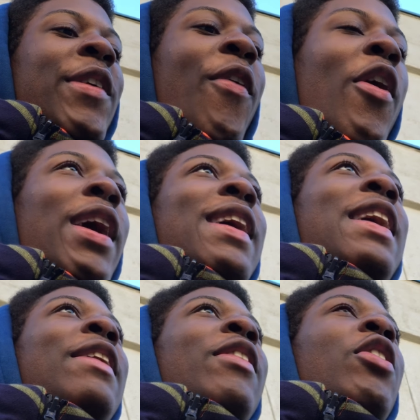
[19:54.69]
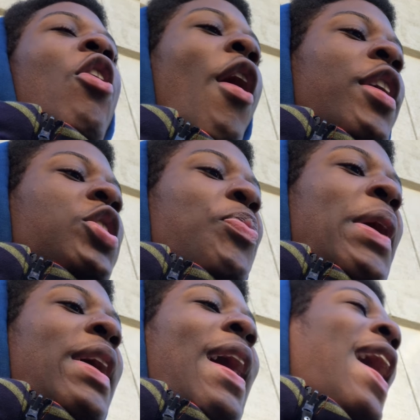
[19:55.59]
for the heathen artists
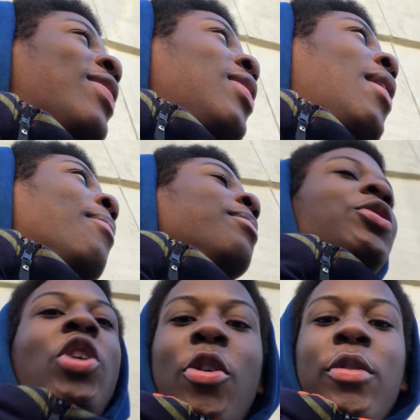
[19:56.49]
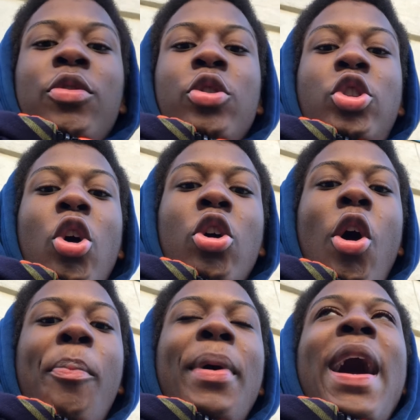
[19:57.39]
made at them. So you
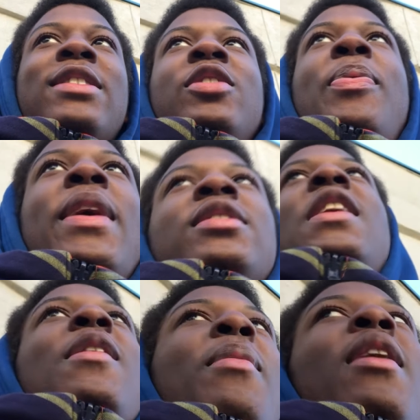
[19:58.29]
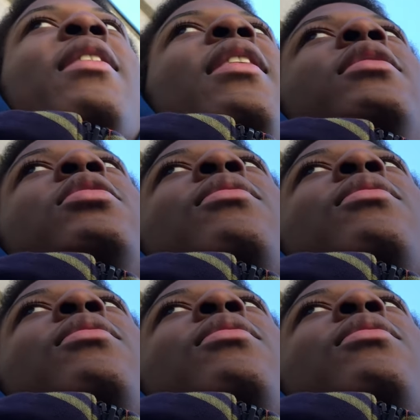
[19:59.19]
so-called blacks, Hispanics, Native Americans,